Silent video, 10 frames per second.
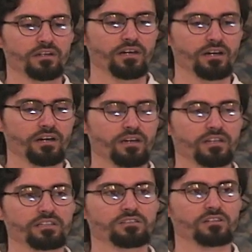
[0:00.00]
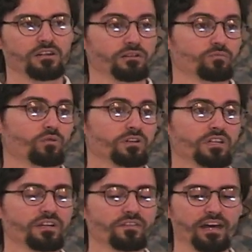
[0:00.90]
uh, he started
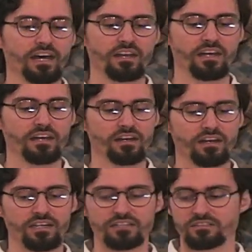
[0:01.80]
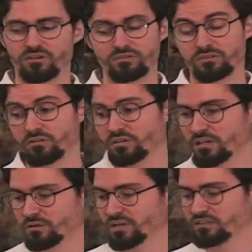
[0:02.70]
working in that and uh, he's always going
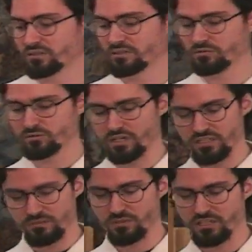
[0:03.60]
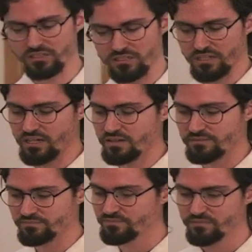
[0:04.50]
on about it. drives him crazy because, uh,
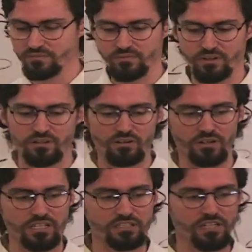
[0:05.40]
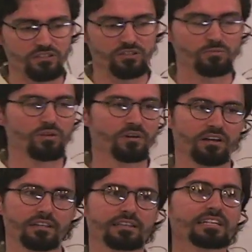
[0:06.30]
you know, he said it should be
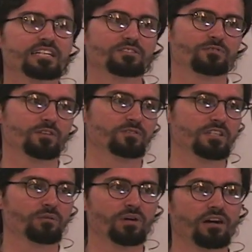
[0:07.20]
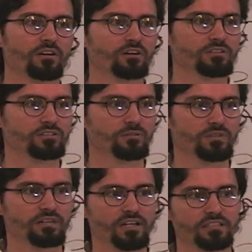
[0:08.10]
around at least 50 a barrel or
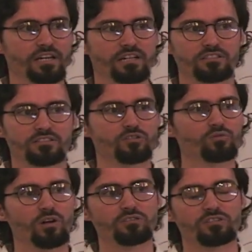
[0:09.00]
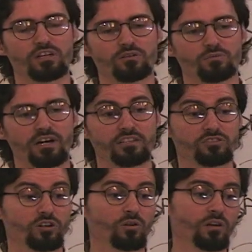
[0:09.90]
something like that. It's just grossly underpriced.
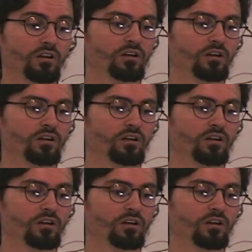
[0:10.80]
So,